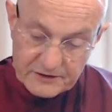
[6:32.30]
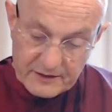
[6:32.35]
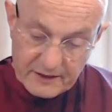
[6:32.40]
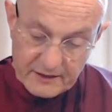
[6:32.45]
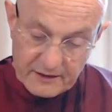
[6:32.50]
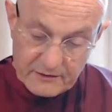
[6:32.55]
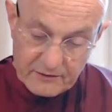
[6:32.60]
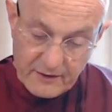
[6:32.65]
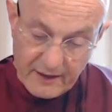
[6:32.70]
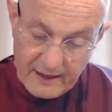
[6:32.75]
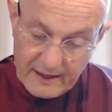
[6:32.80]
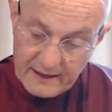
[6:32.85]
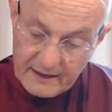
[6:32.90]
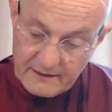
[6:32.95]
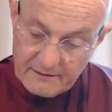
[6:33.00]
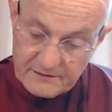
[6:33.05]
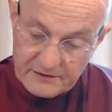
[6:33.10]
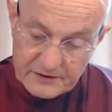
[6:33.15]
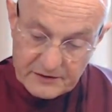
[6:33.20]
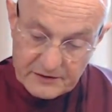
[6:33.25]
The
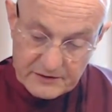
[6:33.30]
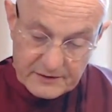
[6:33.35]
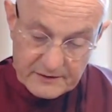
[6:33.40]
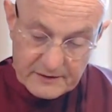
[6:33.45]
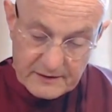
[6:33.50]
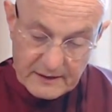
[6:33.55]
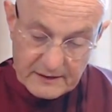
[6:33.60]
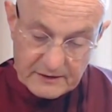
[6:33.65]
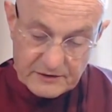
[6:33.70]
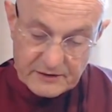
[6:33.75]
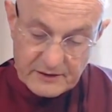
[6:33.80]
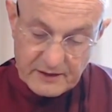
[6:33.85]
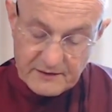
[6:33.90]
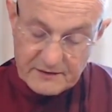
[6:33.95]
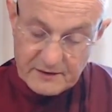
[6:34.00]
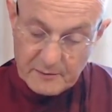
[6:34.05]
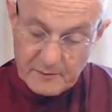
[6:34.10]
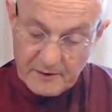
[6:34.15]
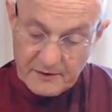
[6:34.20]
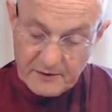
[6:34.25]
householder's son
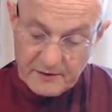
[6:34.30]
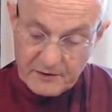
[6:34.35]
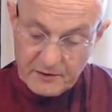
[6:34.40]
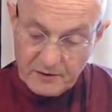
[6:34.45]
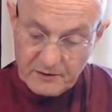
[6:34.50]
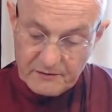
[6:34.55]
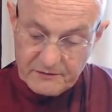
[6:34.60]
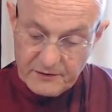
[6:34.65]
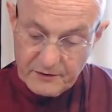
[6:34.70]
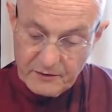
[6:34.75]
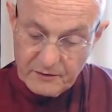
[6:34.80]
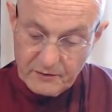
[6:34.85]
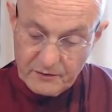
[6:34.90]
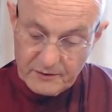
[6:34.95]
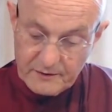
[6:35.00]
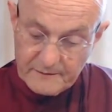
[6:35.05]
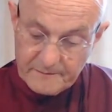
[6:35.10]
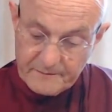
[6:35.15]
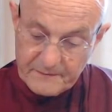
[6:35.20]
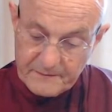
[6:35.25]
arrives and serves him with
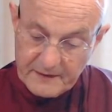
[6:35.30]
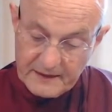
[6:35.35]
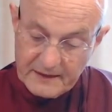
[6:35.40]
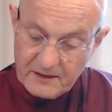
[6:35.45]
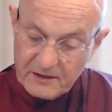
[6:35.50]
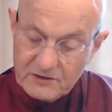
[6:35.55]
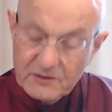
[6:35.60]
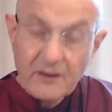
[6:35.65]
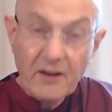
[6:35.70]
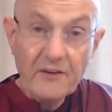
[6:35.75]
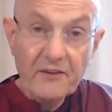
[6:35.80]
good food.